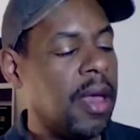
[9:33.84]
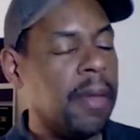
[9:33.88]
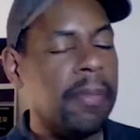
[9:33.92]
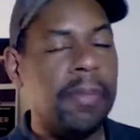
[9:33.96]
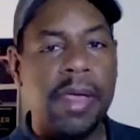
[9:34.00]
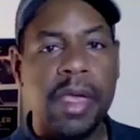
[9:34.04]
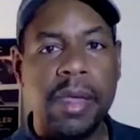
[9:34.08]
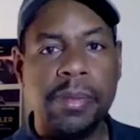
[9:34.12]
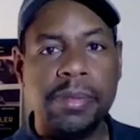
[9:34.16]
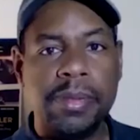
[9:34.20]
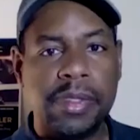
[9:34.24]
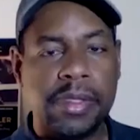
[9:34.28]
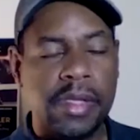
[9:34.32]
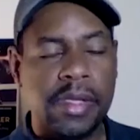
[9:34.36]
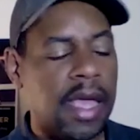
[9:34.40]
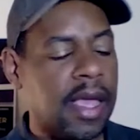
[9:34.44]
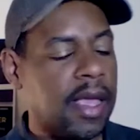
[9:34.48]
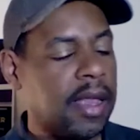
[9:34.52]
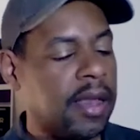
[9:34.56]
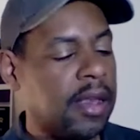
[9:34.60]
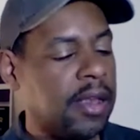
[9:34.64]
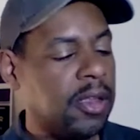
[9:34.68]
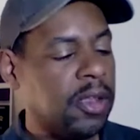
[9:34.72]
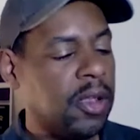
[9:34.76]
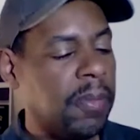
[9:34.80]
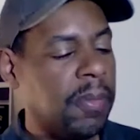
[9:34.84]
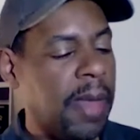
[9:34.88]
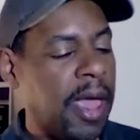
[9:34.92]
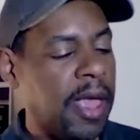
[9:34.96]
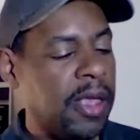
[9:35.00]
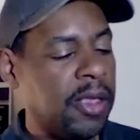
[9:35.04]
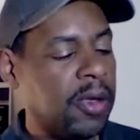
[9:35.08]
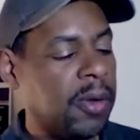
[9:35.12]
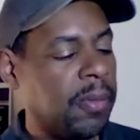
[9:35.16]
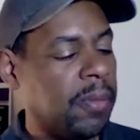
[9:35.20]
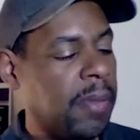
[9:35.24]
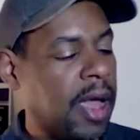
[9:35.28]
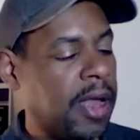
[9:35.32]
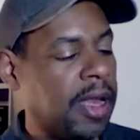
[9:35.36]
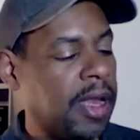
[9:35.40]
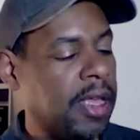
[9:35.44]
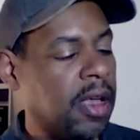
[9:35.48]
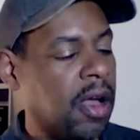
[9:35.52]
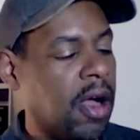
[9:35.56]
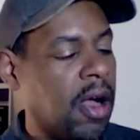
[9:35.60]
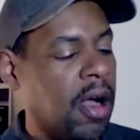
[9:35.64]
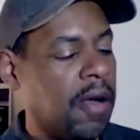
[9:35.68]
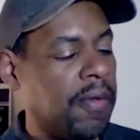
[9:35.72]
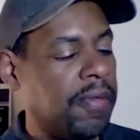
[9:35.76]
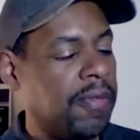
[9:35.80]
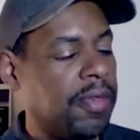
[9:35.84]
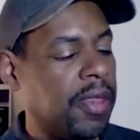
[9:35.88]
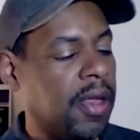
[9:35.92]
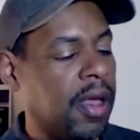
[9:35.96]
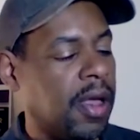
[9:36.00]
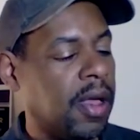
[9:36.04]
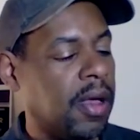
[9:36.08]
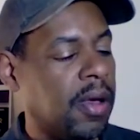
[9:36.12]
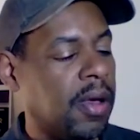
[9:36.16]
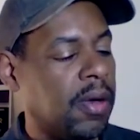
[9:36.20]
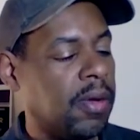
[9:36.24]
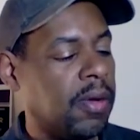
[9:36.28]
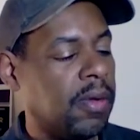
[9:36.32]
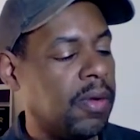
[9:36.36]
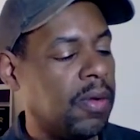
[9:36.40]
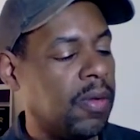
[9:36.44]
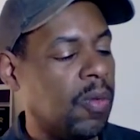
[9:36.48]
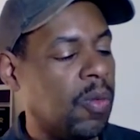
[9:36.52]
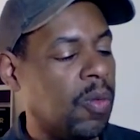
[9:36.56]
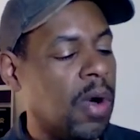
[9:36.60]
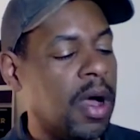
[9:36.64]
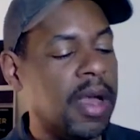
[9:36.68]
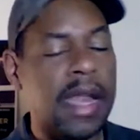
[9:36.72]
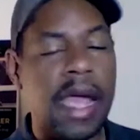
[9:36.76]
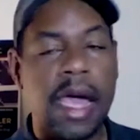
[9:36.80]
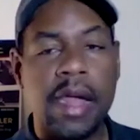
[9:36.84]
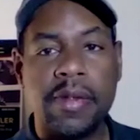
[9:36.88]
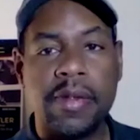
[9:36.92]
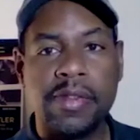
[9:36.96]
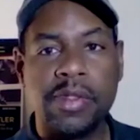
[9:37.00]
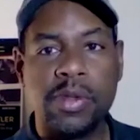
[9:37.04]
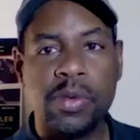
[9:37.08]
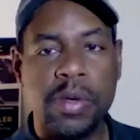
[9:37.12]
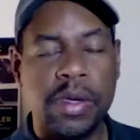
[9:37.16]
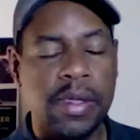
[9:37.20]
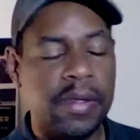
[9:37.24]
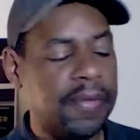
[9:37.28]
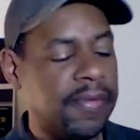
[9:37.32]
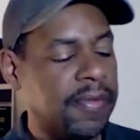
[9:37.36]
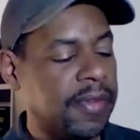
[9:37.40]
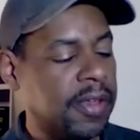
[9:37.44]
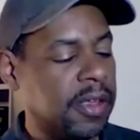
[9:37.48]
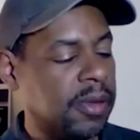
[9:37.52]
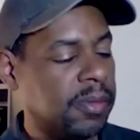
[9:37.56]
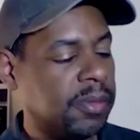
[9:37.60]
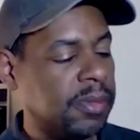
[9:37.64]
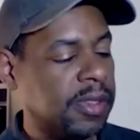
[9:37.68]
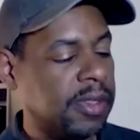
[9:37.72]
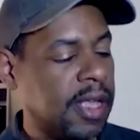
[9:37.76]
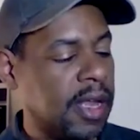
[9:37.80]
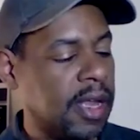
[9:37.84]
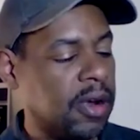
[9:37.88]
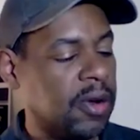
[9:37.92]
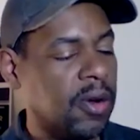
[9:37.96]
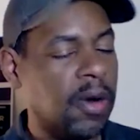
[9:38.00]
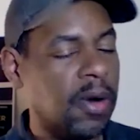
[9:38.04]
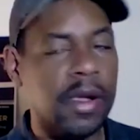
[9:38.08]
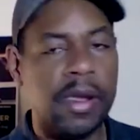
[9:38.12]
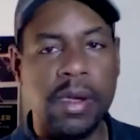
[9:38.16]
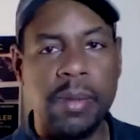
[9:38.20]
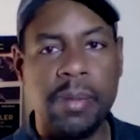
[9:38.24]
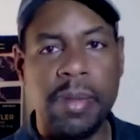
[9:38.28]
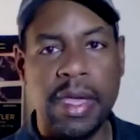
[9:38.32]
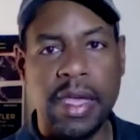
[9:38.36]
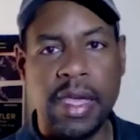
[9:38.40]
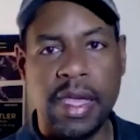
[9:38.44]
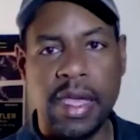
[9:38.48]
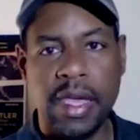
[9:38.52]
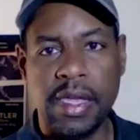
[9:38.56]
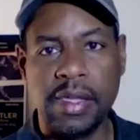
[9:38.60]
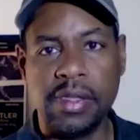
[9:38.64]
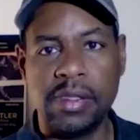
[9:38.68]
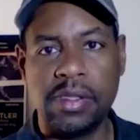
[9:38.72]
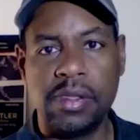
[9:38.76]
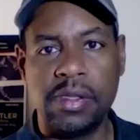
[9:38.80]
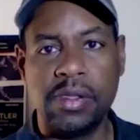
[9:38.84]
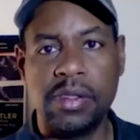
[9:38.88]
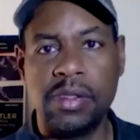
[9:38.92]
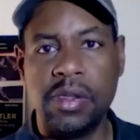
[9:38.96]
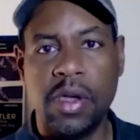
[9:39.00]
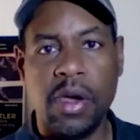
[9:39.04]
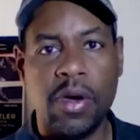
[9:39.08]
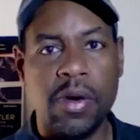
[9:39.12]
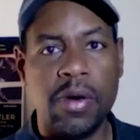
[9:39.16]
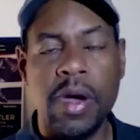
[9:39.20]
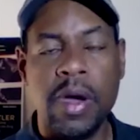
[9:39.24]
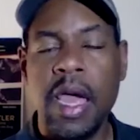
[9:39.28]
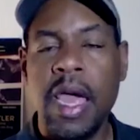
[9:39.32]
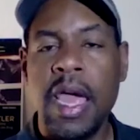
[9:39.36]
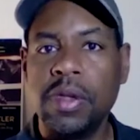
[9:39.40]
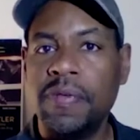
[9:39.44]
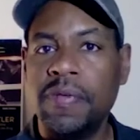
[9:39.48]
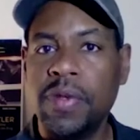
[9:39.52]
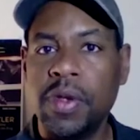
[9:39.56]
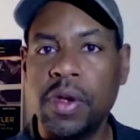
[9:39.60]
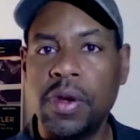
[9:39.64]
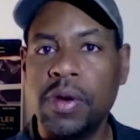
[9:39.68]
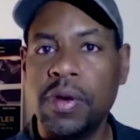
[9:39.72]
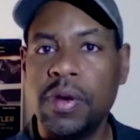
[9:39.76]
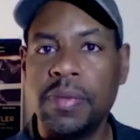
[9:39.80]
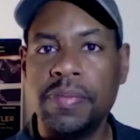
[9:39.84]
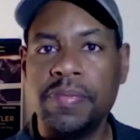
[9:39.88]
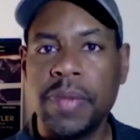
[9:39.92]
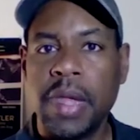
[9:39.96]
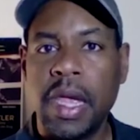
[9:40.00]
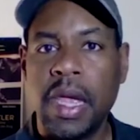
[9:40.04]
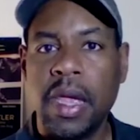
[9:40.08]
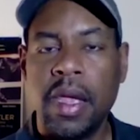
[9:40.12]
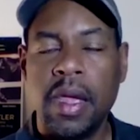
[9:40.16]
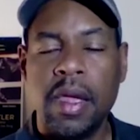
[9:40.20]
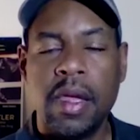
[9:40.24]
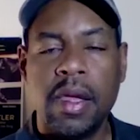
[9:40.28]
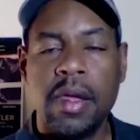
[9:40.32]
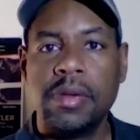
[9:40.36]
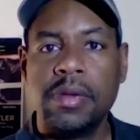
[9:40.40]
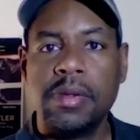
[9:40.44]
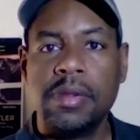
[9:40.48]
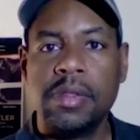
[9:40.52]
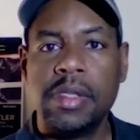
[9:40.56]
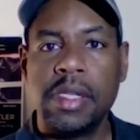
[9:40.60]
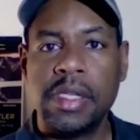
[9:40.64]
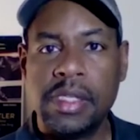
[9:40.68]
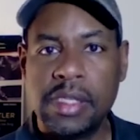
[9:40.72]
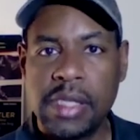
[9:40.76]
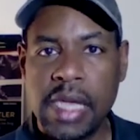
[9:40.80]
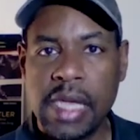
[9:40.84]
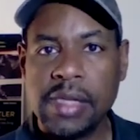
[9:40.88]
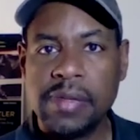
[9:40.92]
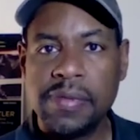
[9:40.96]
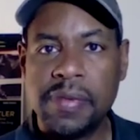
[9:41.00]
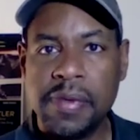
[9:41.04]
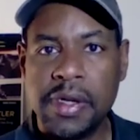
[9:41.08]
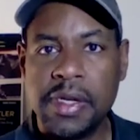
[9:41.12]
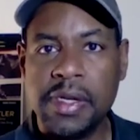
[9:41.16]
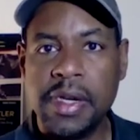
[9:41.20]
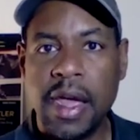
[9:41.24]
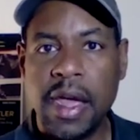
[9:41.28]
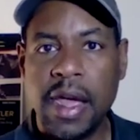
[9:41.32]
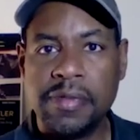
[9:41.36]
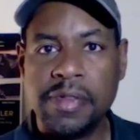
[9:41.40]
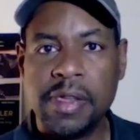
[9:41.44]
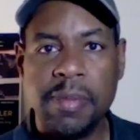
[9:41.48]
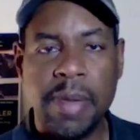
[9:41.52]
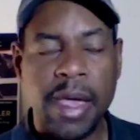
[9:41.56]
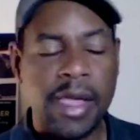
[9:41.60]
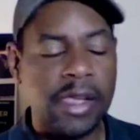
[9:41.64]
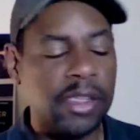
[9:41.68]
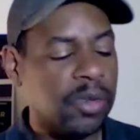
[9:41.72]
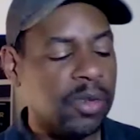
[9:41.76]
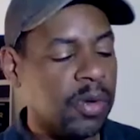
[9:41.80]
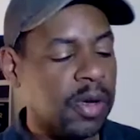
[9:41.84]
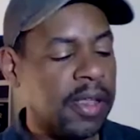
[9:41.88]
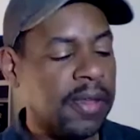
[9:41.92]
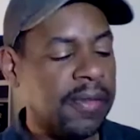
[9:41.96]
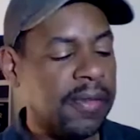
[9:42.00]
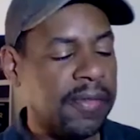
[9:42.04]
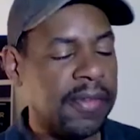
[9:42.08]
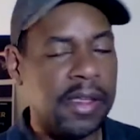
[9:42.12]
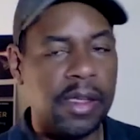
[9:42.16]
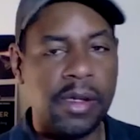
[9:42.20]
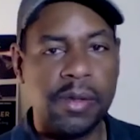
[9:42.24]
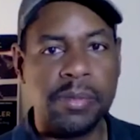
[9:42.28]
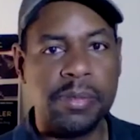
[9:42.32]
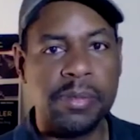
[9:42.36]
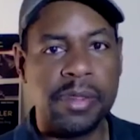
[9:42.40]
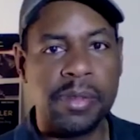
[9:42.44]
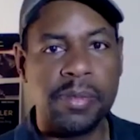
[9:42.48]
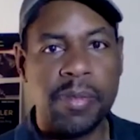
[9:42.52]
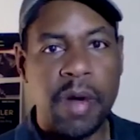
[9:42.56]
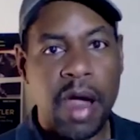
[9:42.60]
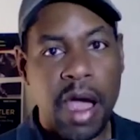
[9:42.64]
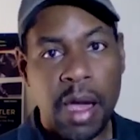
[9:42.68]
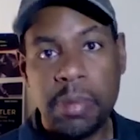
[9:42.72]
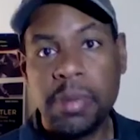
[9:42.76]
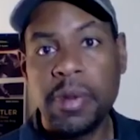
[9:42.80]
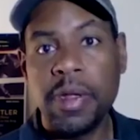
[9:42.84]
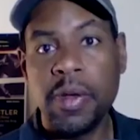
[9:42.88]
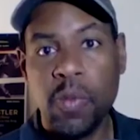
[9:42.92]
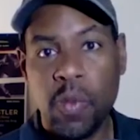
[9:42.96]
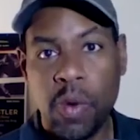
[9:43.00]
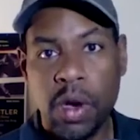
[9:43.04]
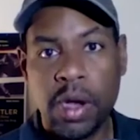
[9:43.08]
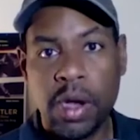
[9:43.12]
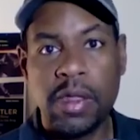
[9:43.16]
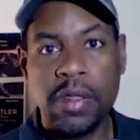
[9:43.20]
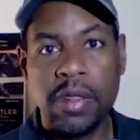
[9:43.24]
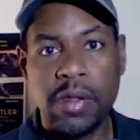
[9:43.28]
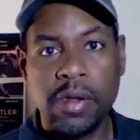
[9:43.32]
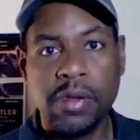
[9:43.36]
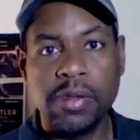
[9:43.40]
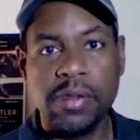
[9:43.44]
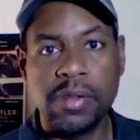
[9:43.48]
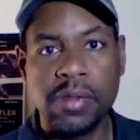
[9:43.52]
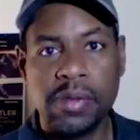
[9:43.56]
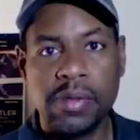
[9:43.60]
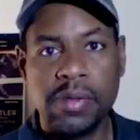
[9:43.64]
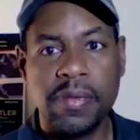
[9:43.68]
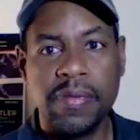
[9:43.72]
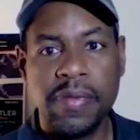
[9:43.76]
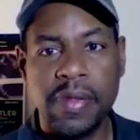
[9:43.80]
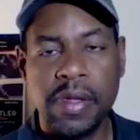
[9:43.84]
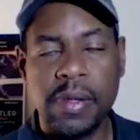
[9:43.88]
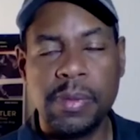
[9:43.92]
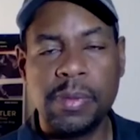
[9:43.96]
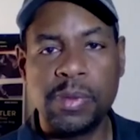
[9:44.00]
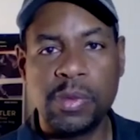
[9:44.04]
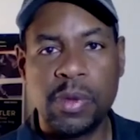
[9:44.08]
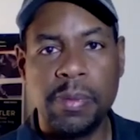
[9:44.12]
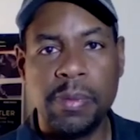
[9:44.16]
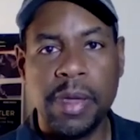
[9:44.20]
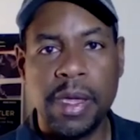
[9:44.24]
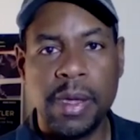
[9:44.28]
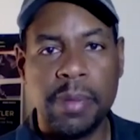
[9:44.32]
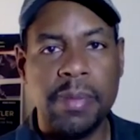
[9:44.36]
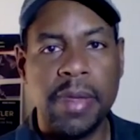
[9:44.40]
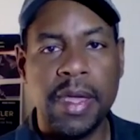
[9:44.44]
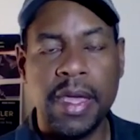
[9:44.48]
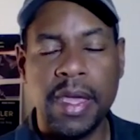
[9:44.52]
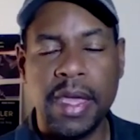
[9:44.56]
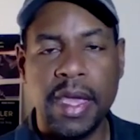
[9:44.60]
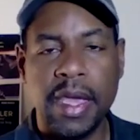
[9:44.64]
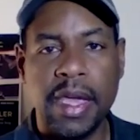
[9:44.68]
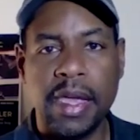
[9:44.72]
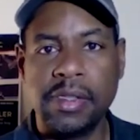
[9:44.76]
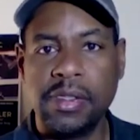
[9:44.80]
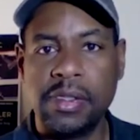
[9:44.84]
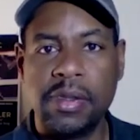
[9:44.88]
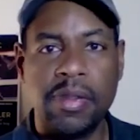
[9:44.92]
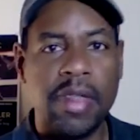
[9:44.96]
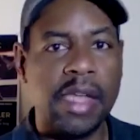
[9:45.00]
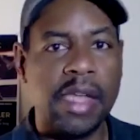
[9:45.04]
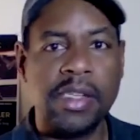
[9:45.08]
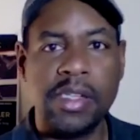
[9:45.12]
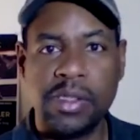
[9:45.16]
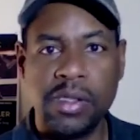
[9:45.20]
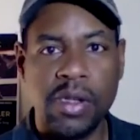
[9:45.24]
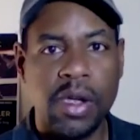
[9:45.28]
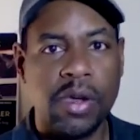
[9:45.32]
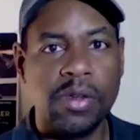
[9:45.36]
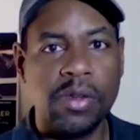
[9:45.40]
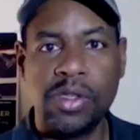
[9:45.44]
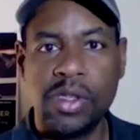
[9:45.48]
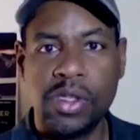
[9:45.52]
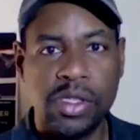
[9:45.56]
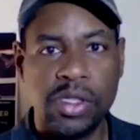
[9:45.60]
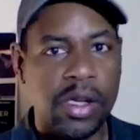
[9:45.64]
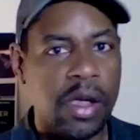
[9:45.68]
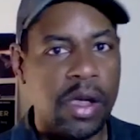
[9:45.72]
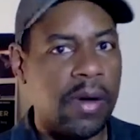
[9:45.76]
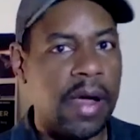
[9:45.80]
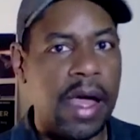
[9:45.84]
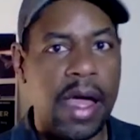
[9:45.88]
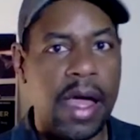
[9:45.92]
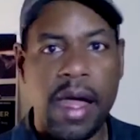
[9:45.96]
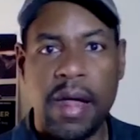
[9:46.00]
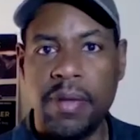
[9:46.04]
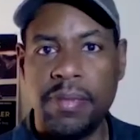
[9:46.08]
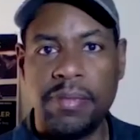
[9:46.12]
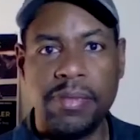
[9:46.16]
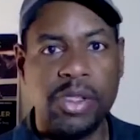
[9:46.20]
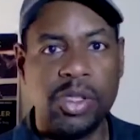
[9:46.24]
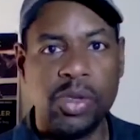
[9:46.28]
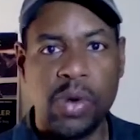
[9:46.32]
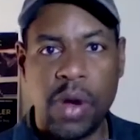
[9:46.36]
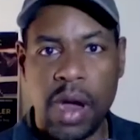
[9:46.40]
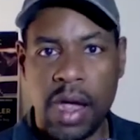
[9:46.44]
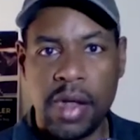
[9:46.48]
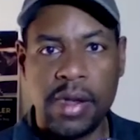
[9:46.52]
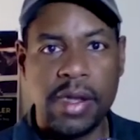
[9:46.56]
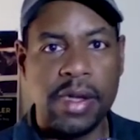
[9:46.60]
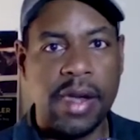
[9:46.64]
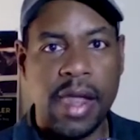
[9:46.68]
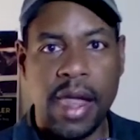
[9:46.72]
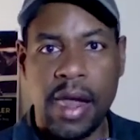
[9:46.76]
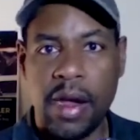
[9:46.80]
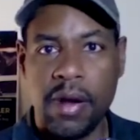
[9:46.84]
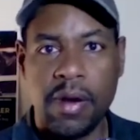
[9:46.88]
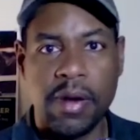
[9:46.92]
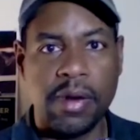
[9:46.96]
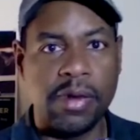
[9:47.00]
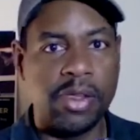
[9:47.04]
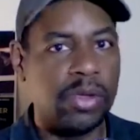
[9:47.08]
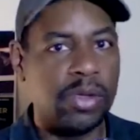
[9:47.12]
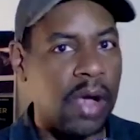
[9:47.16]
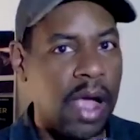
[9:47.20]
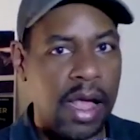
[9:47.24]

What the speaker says: Pip said, you make your money off the 1 out of 20 films that are going to be hits. So if you're successful enough to make 20 films, probably one of those films will be a big hit. So that just goes to show how trial and error,